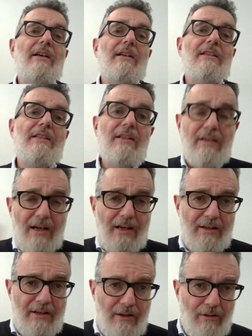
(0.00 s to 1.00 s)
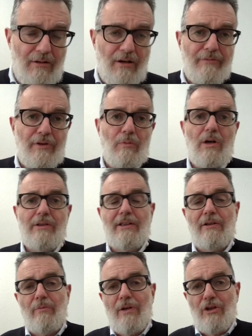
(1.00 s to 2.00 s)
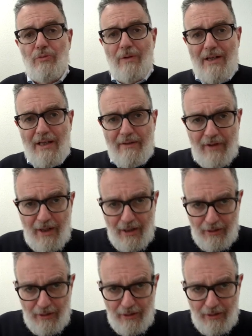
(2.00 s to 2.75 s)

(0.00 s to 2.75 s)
scenario of the world in which we live